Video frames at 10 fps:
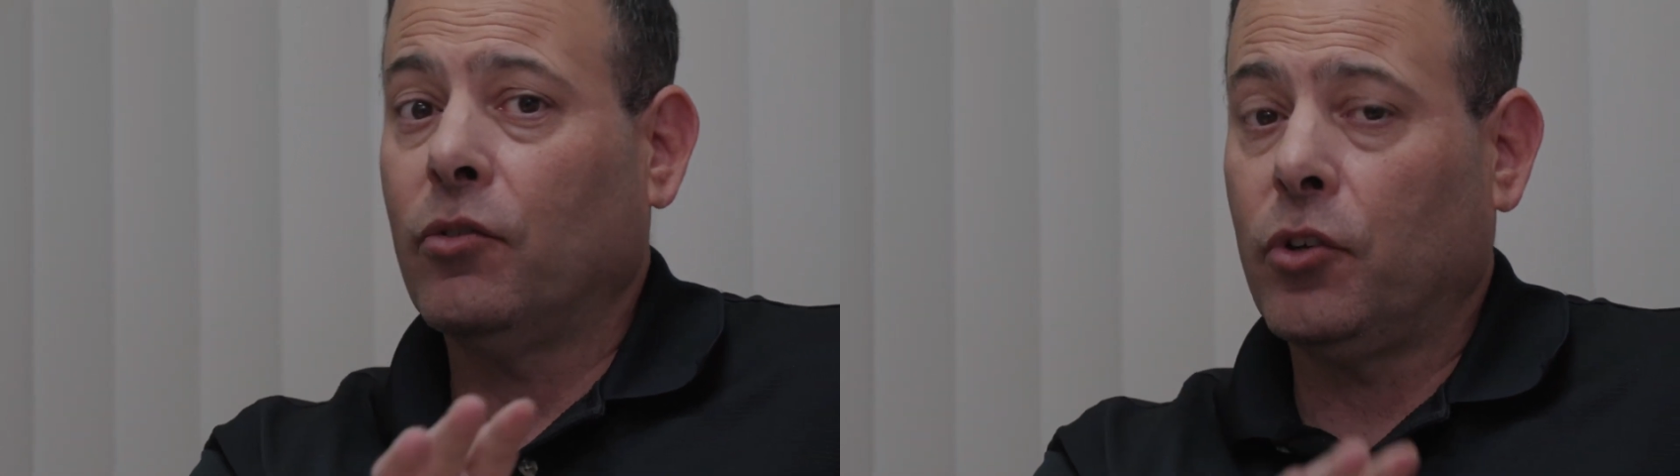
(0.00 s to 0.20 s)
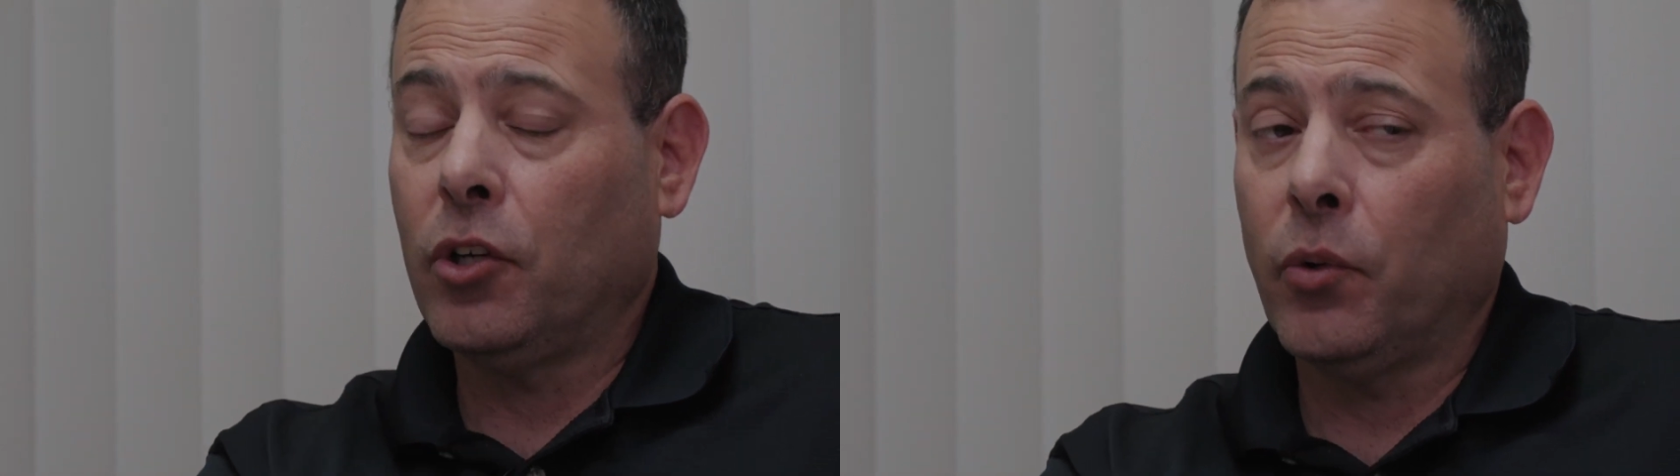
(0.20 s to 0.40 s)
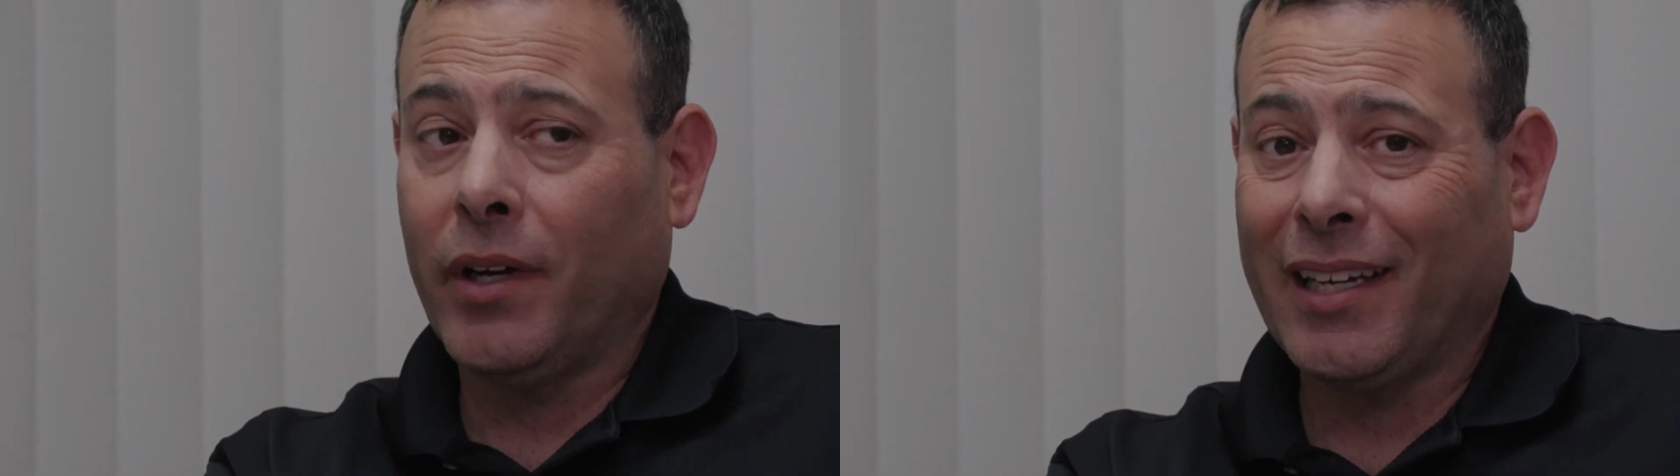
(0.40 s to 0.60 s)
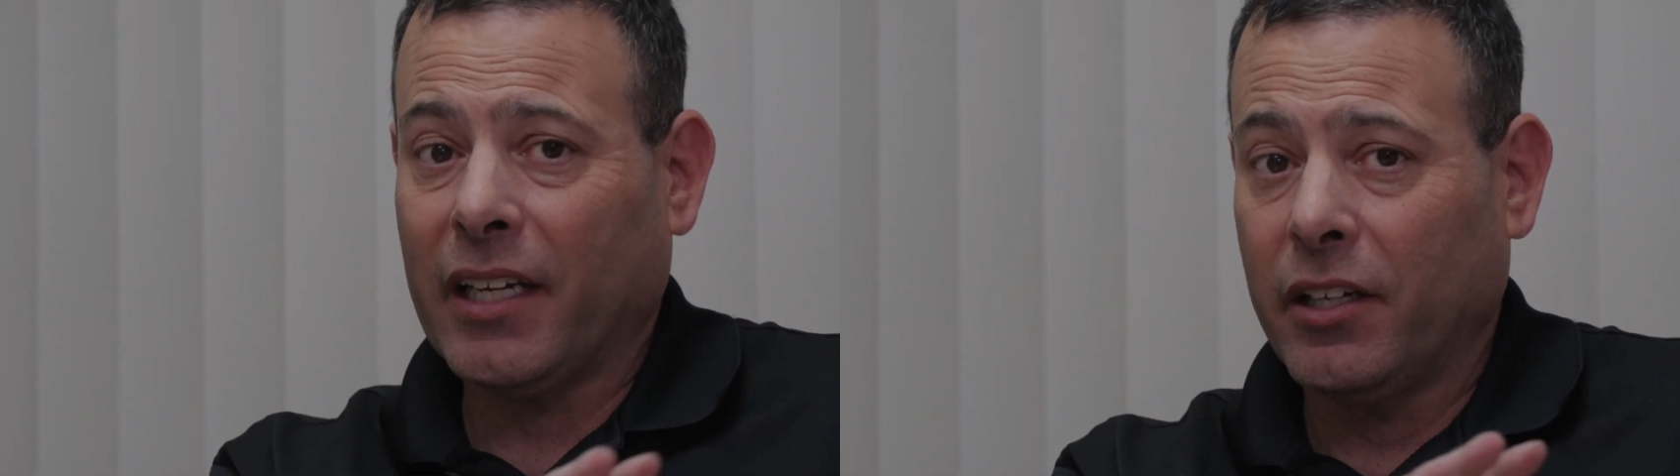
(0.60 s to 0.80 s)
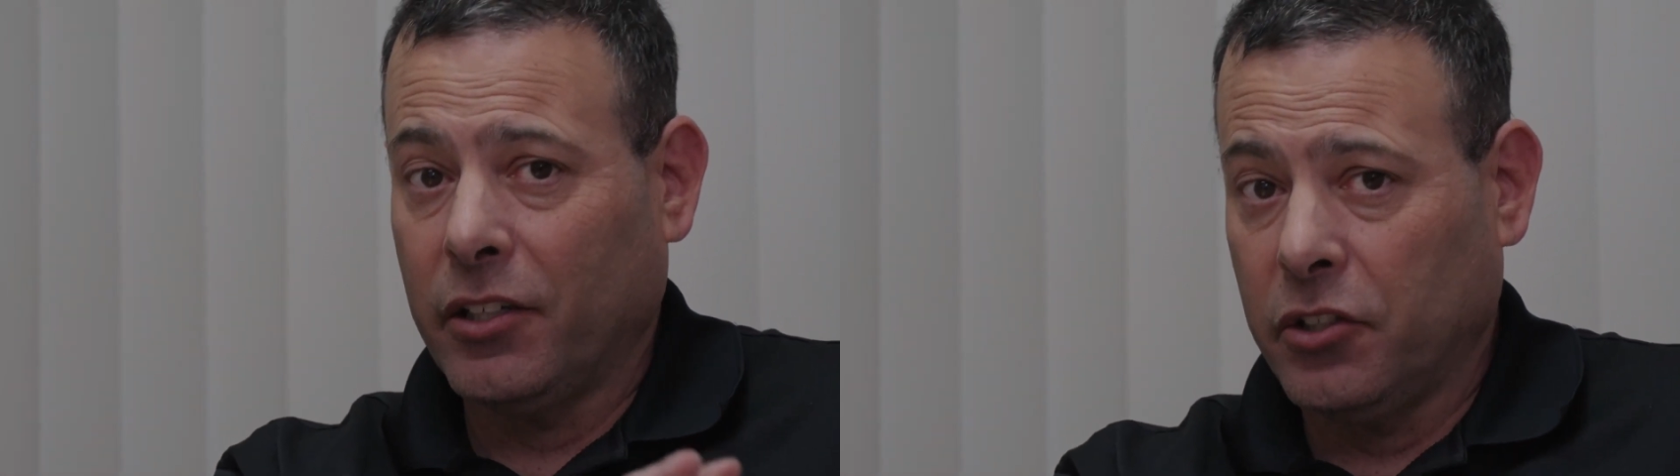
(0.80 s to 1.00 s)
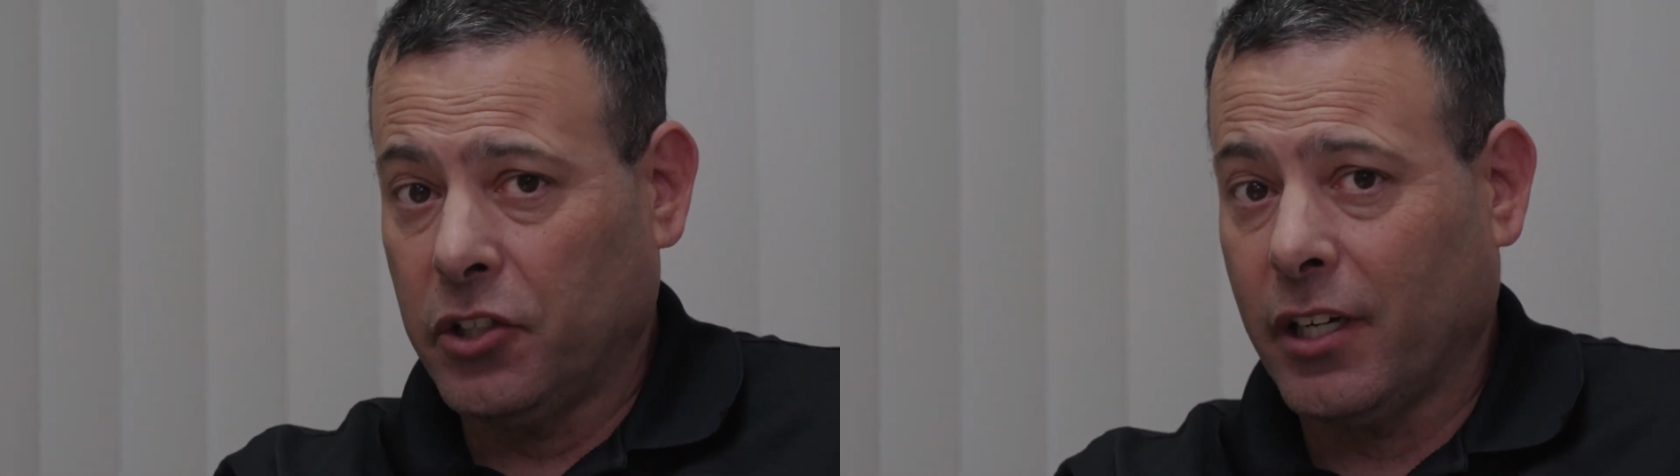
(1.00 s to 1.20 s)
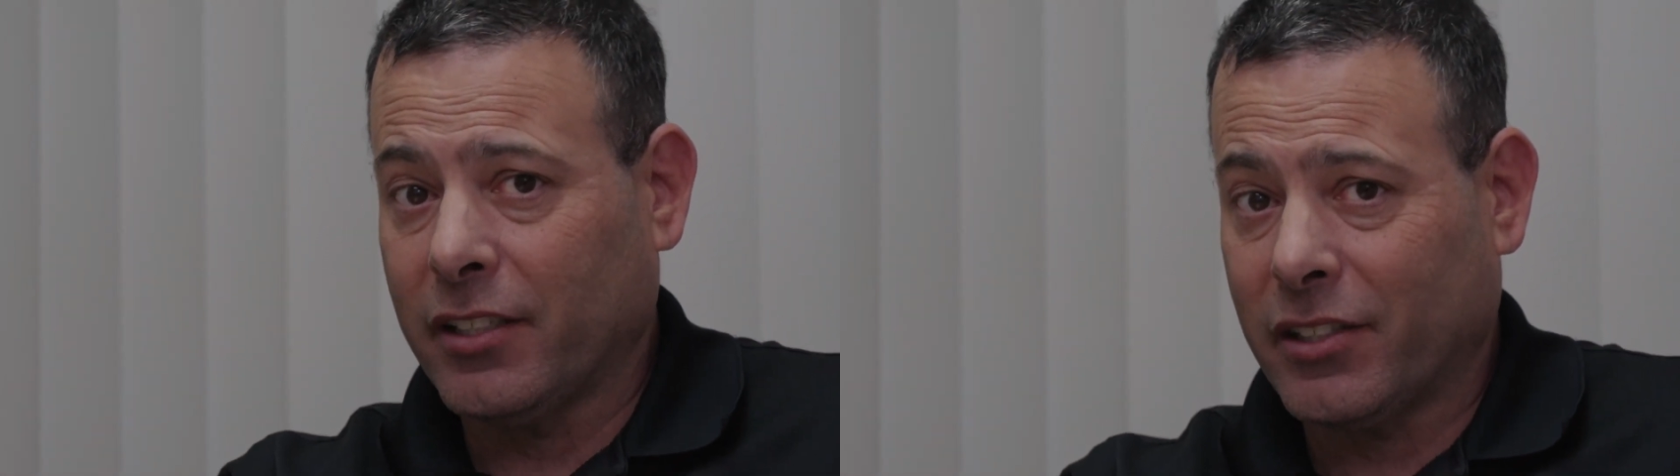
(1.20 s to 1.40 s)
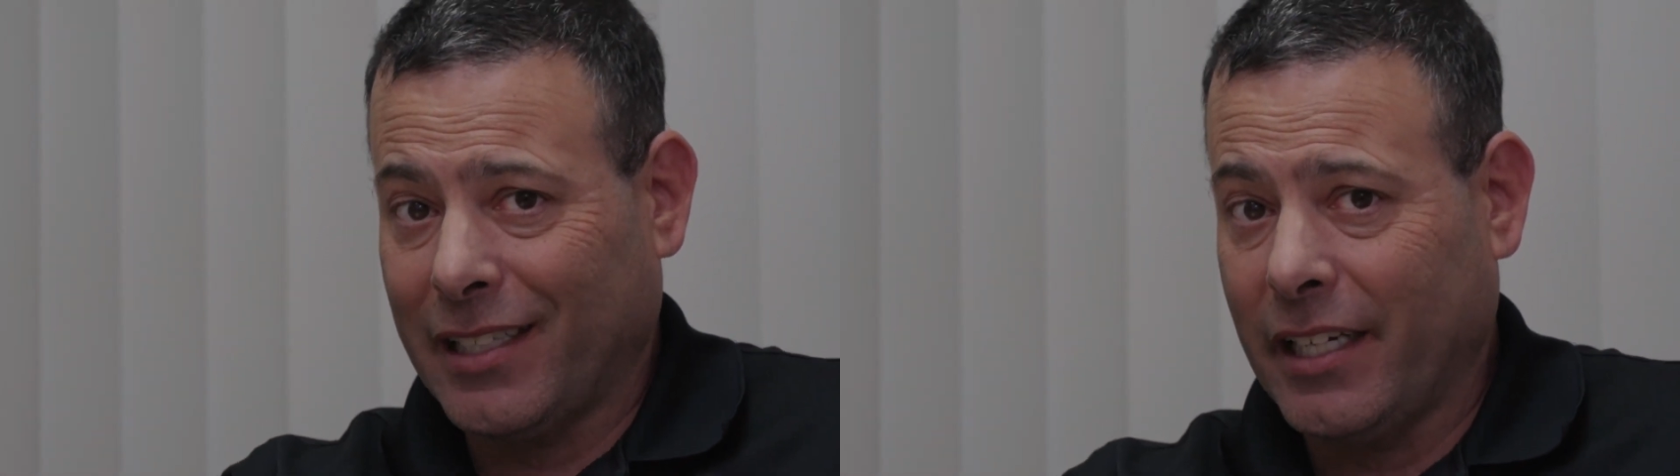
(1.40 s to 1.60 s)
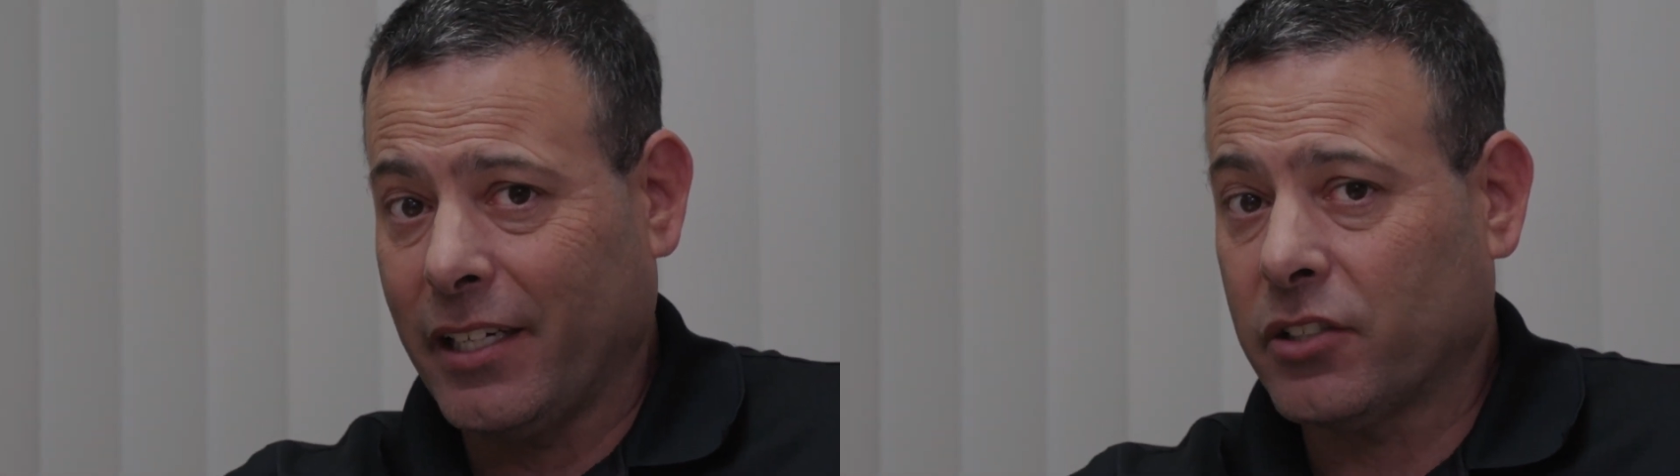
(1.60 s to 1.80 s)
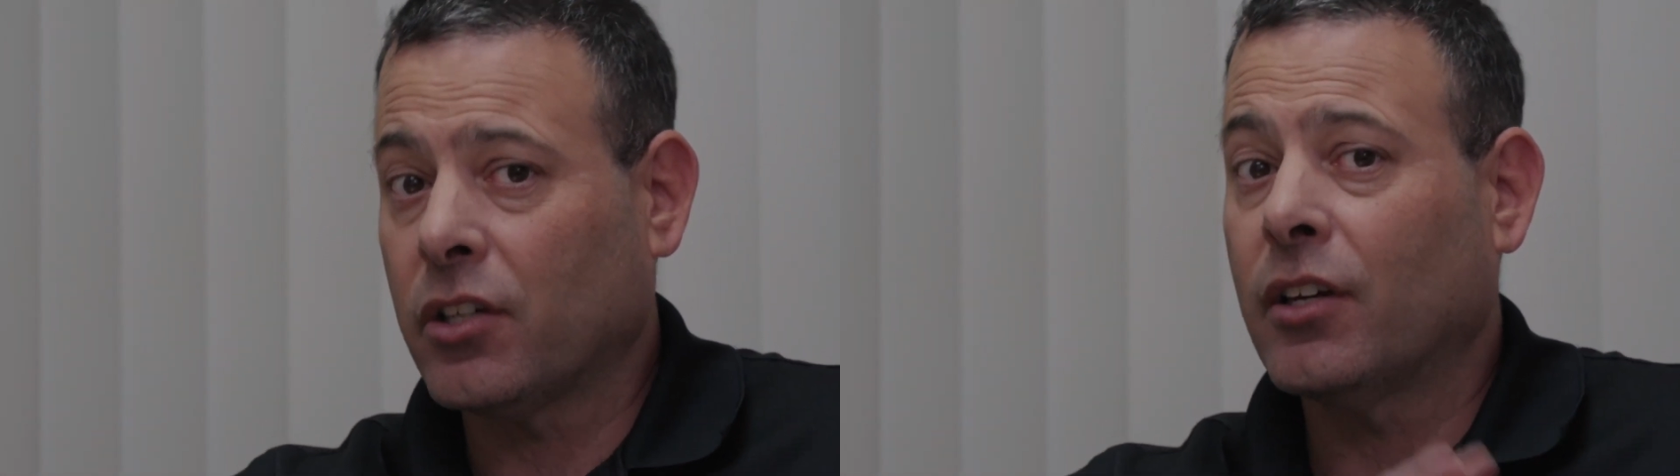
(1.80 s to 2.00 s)
doing just
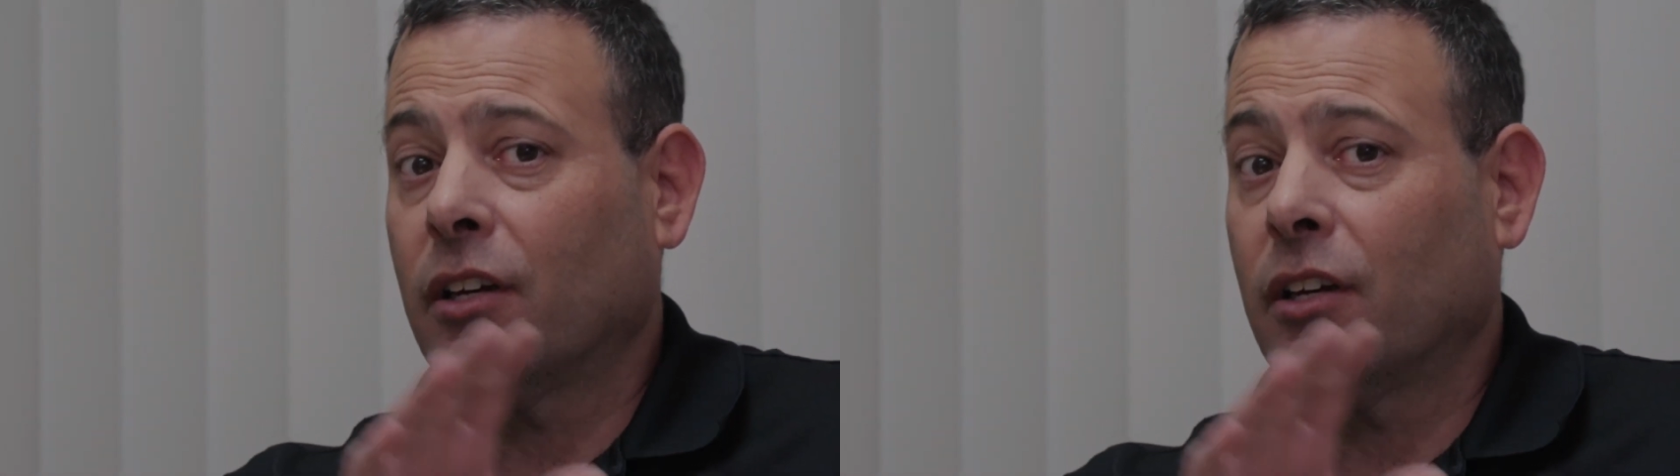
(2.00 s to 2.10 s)
this